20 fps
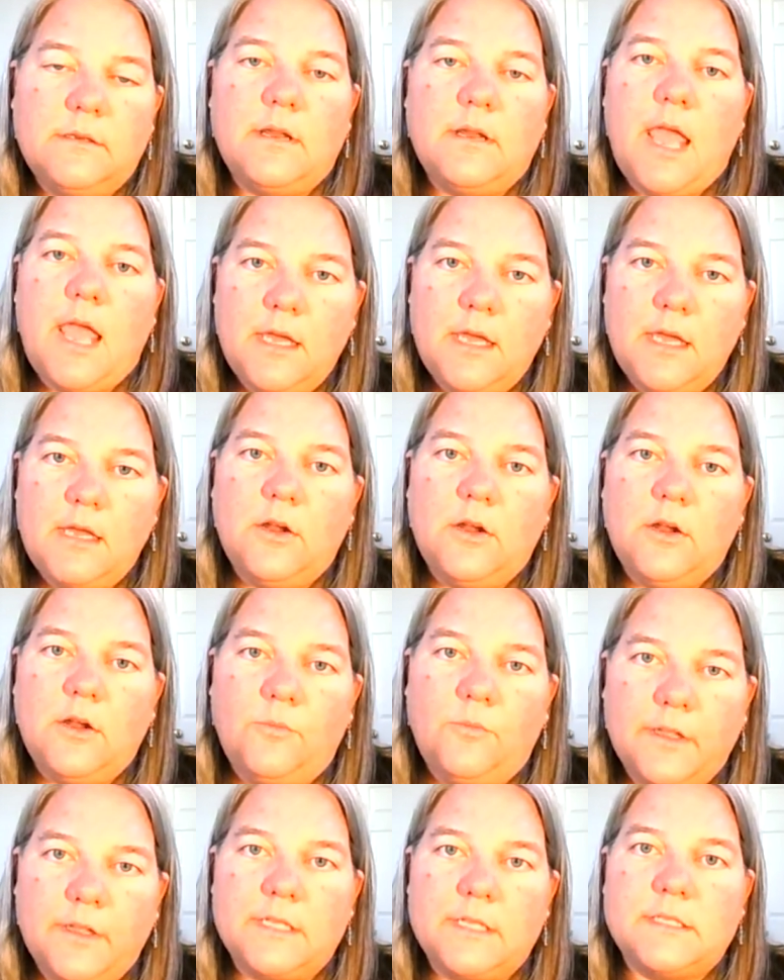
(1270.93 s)
and
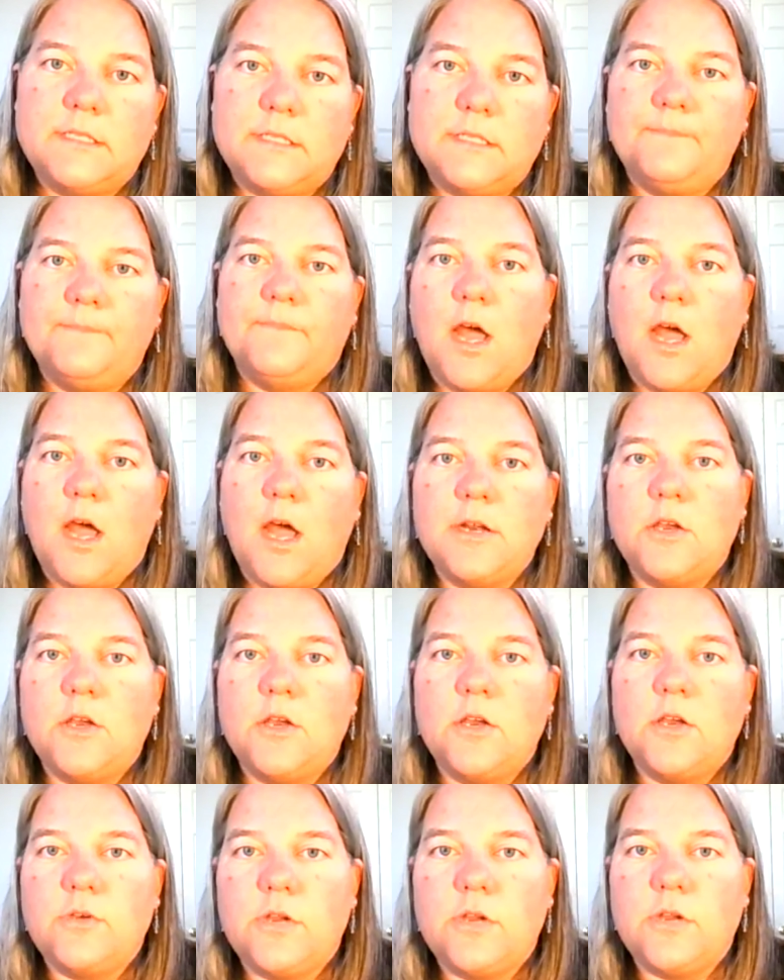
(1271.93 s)
hopefully it's
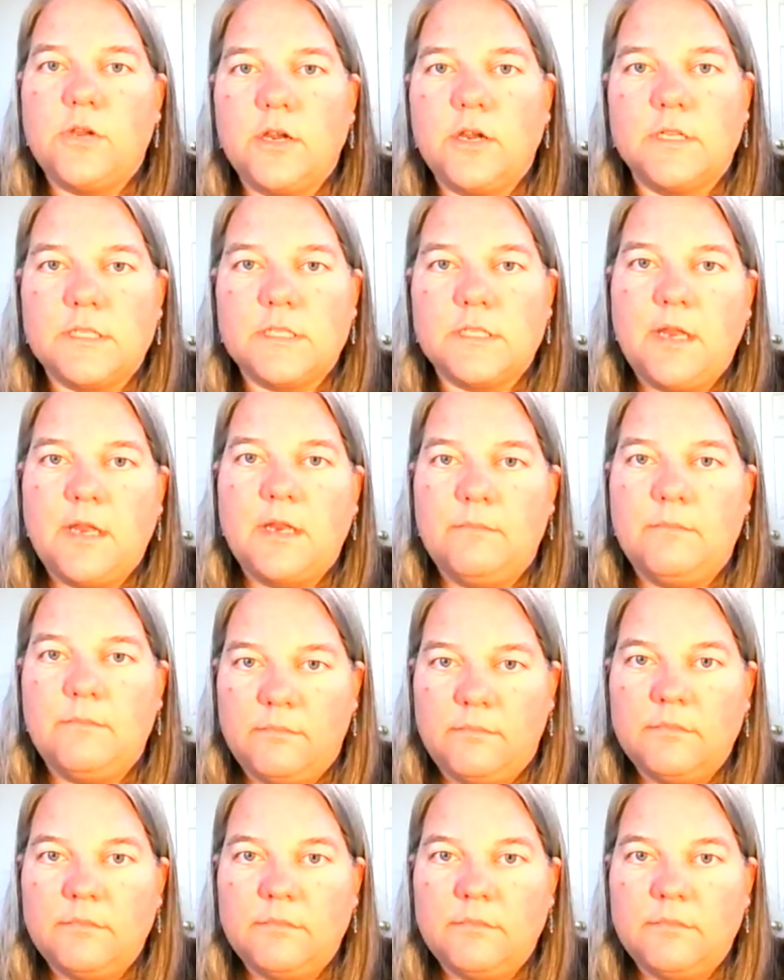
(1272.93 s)
audio gear that's made